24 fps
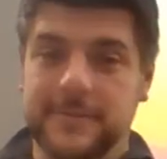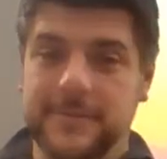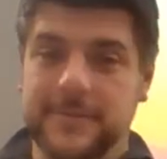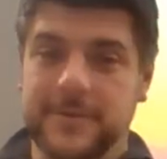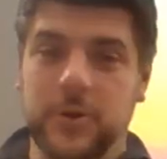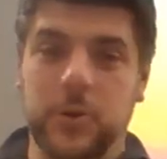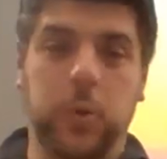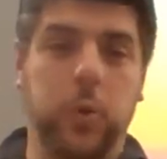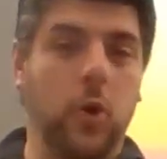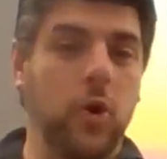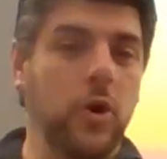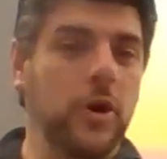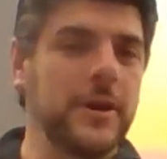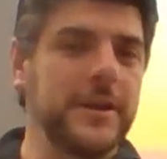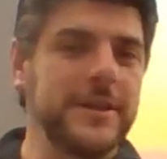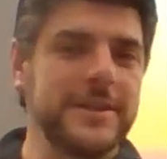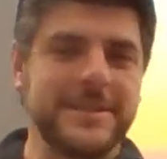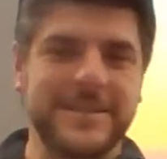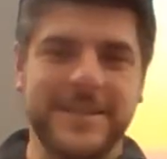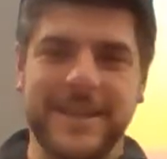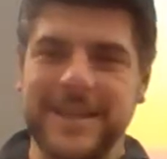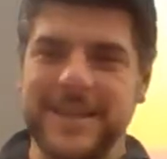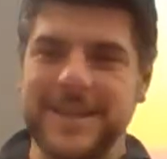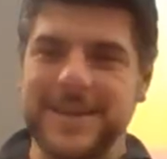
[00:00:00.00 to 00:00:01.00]

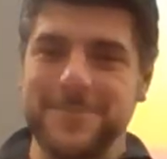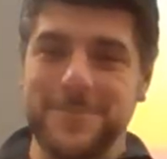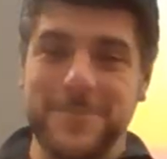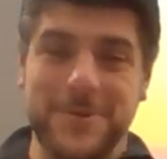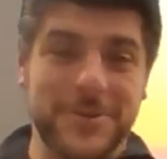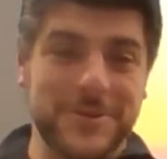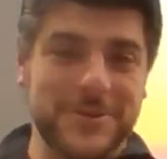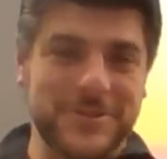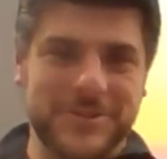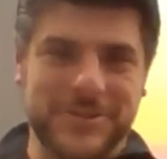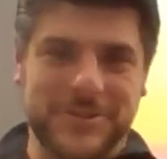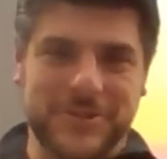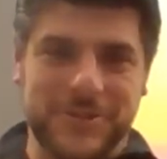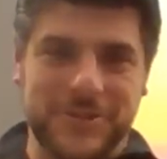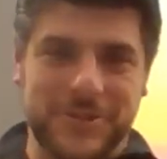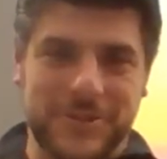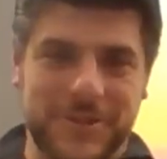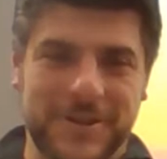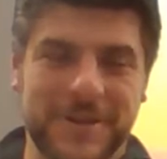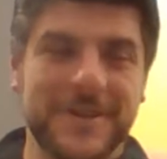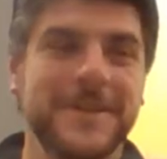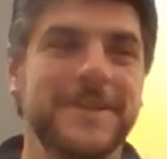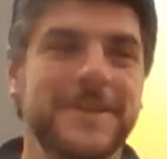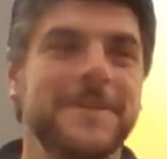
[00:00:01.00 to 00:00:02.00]
quarantine
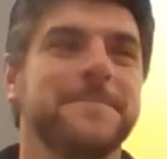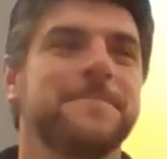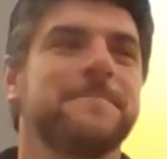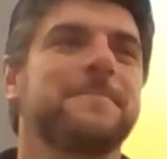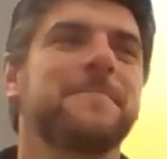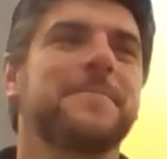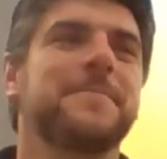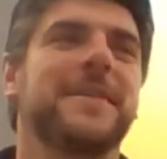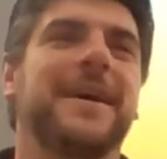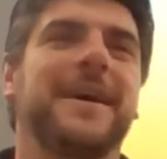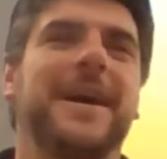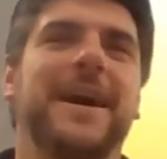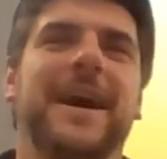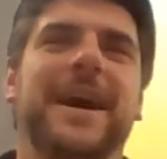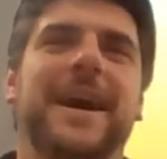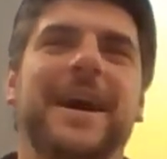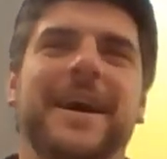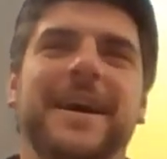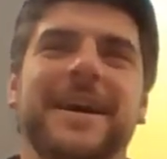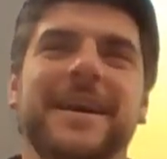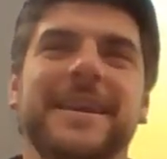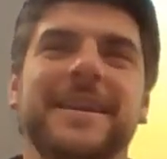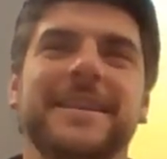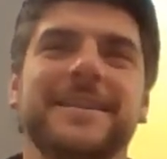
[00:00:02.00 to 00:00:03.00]
musical.
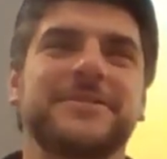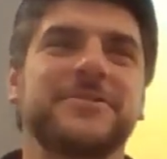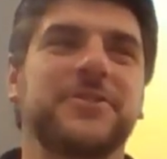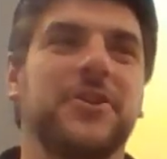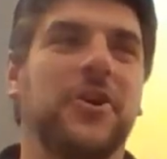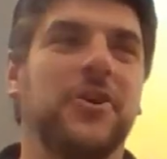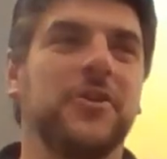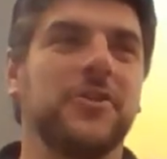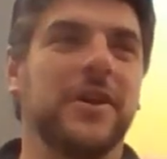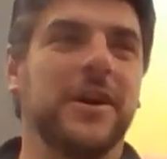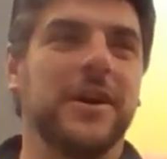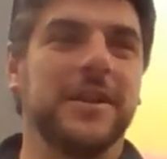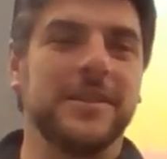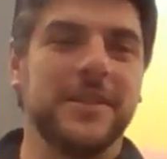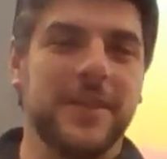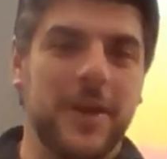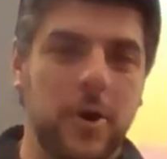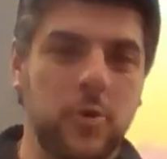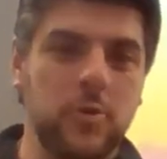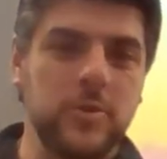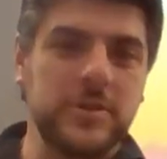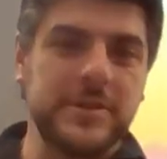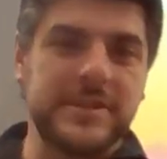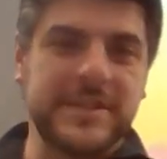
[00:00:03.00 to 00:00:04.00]
It is called
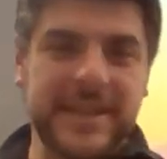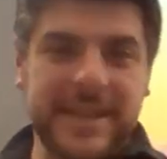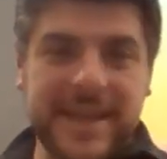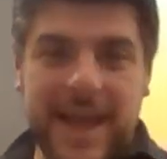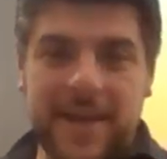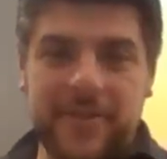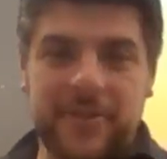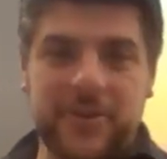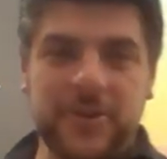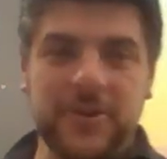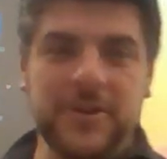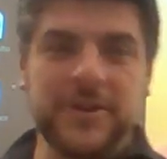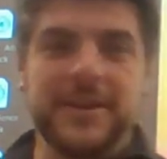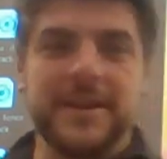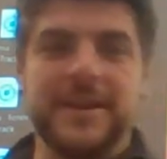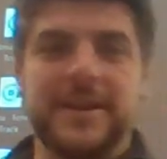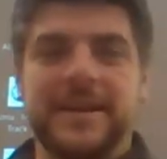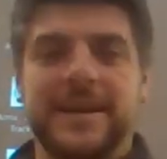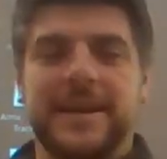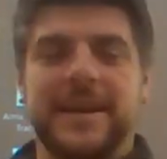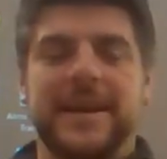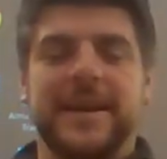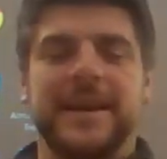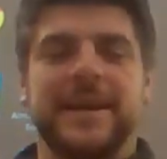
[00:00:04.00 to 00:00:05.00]
Alone
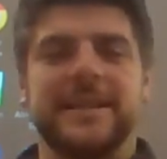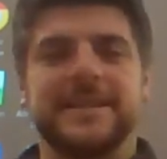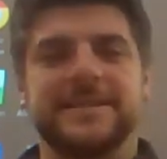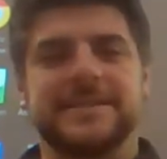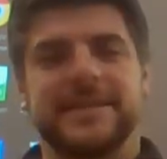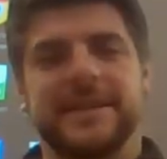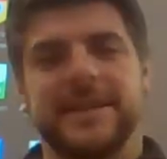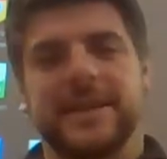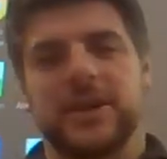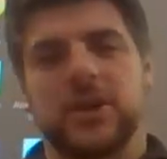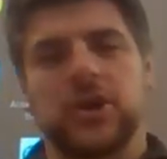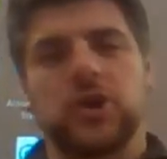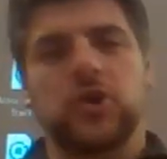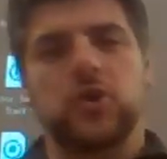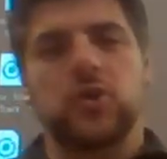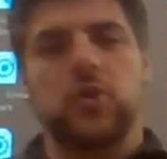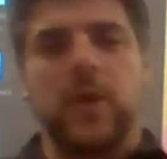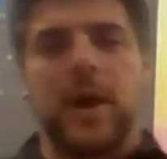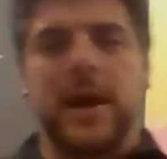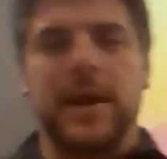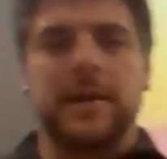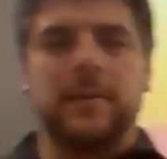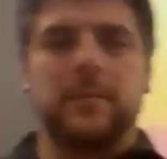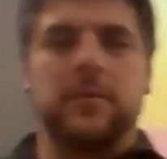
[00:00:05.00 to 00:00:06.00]
Together. It is an
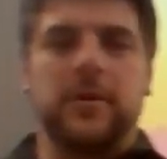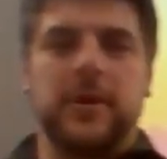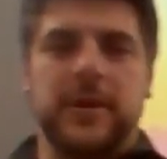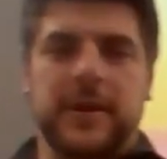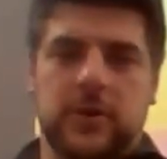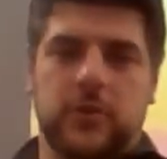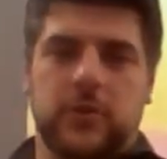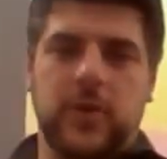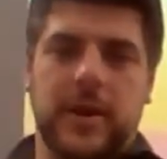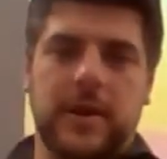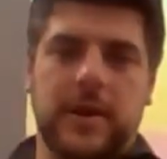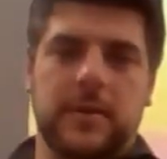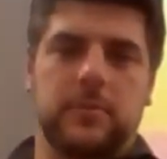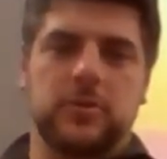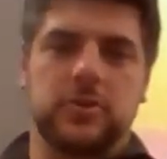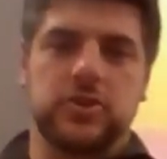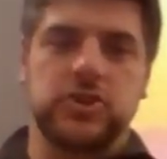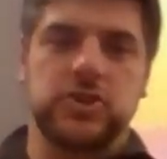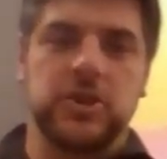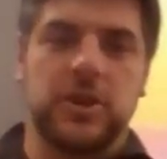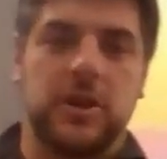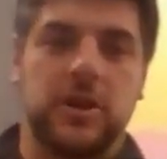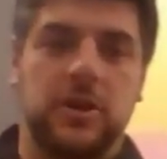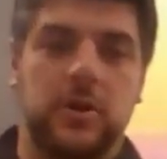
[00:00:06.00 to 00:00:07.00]
incredible, incredible
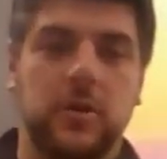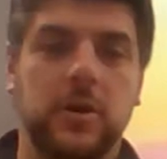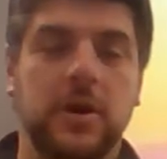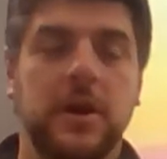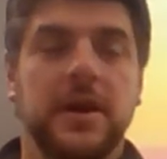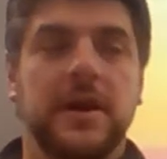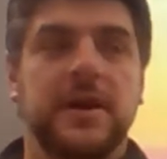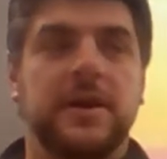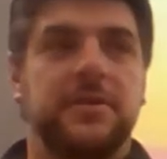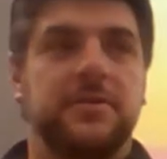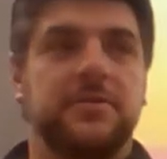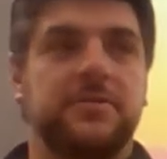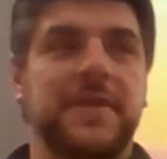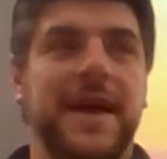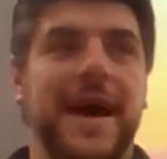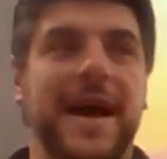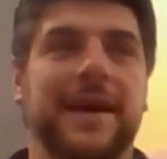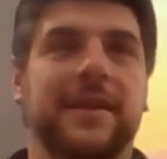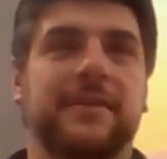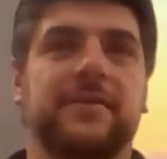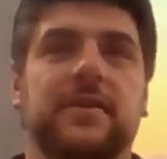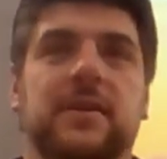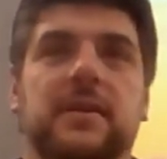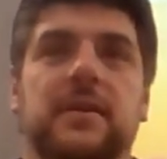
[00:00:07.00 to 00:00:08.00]
show
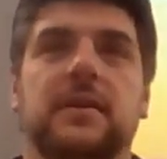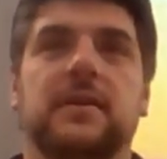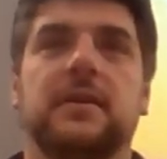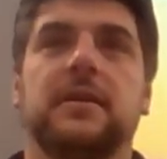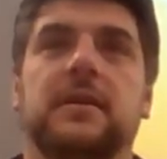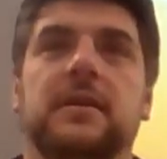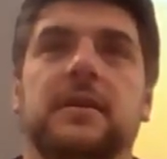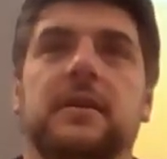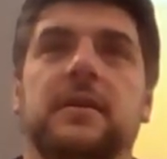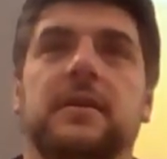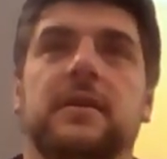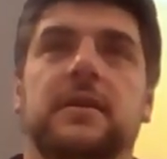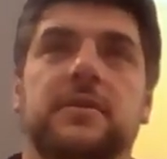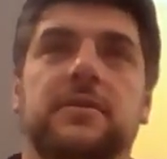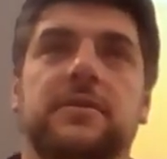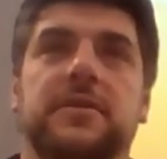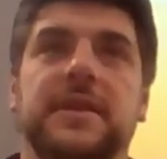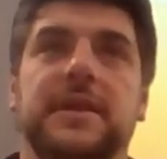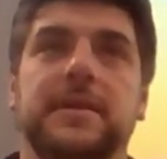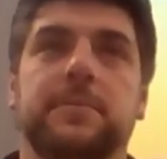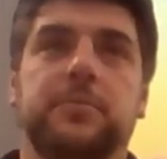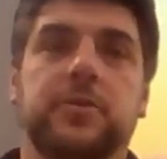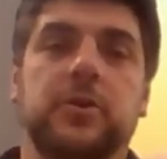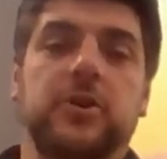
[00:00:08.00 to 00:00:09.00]
that
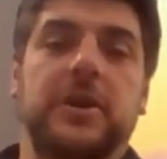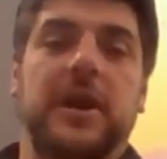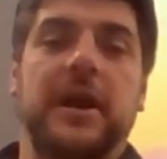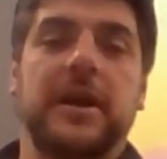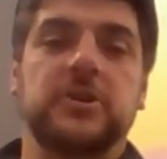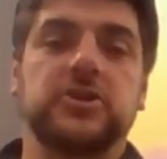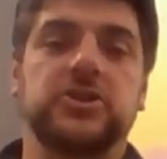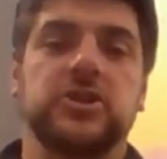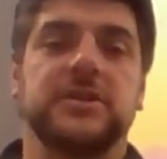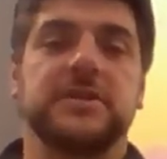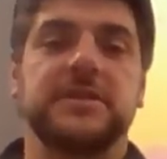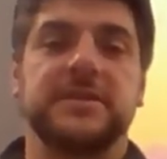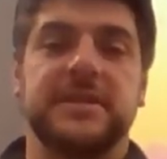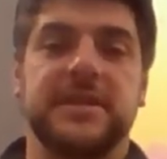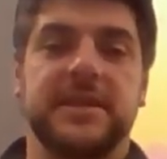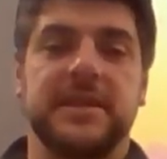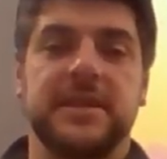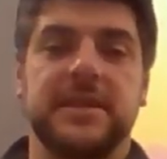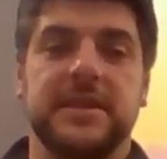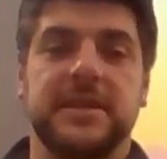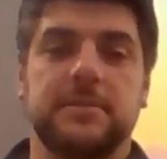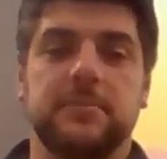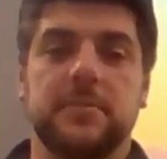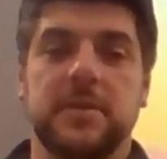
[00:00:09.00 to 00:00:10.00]
the production
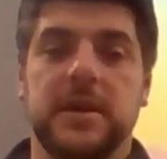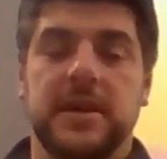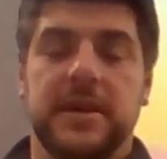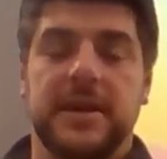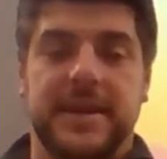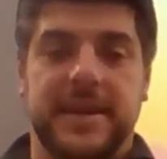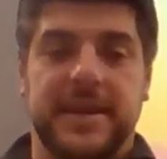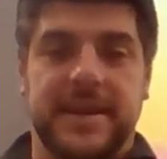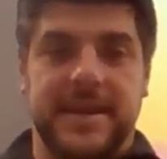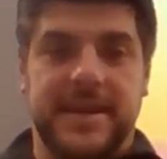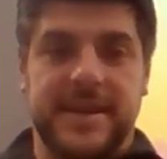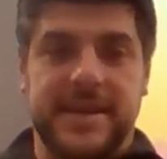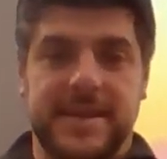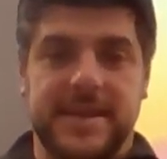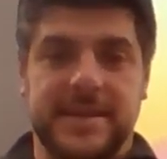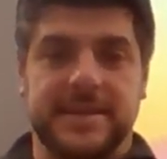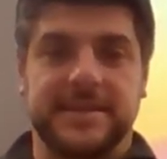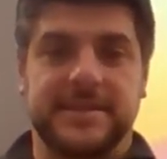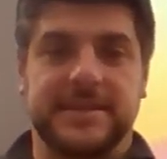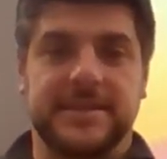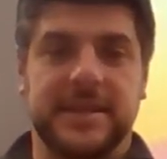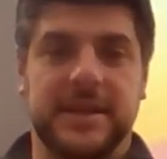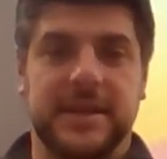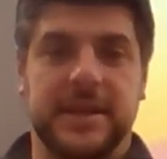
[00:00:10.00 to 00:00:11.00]
team
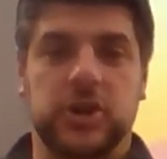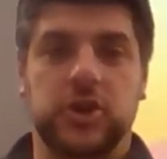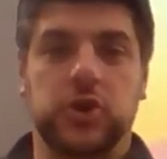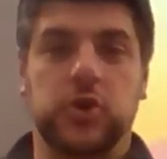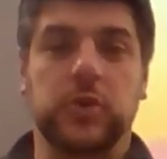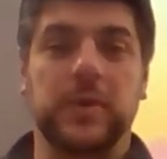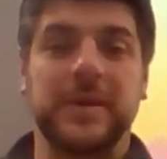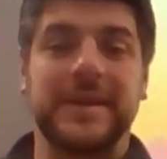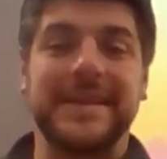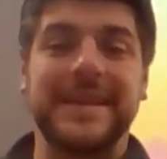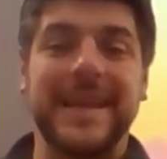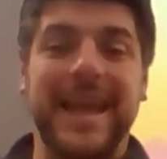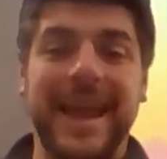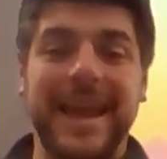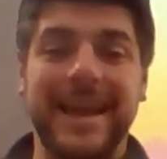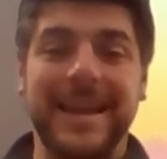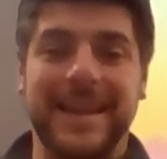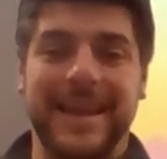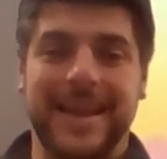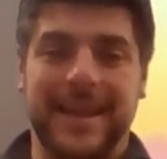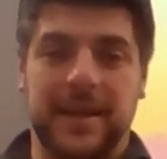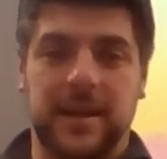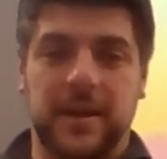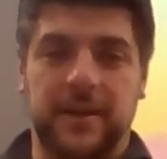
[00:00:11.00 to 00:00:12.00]
is
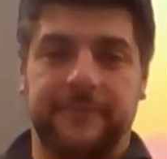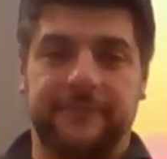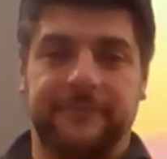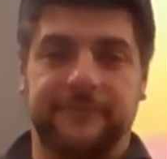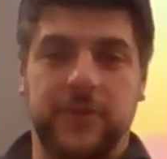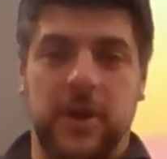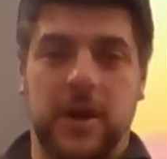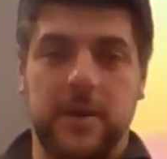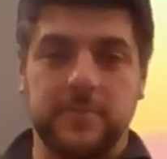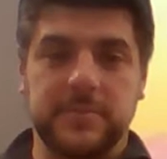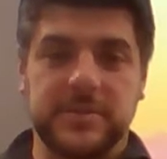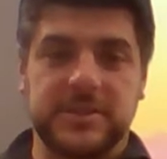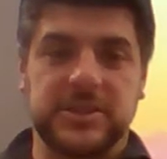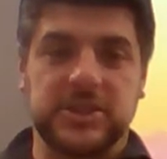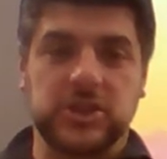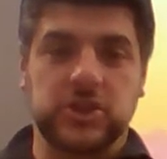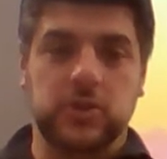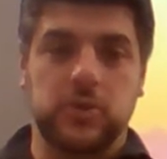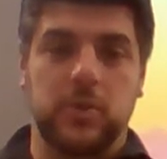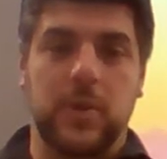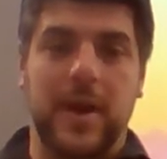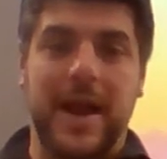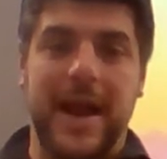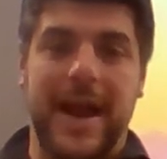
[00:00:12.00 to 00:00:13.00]
creating from
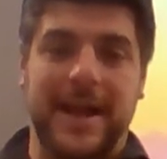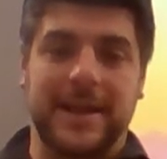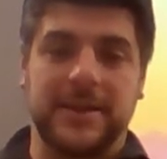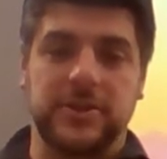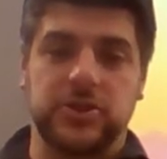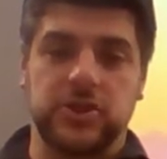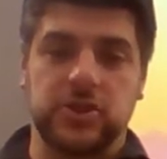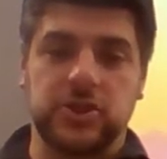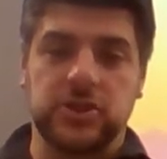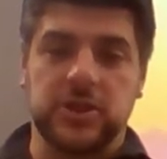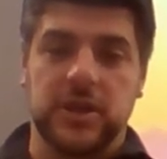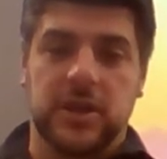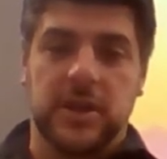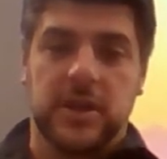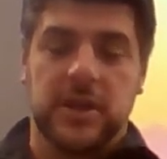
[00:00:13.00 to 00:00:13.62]
scratch,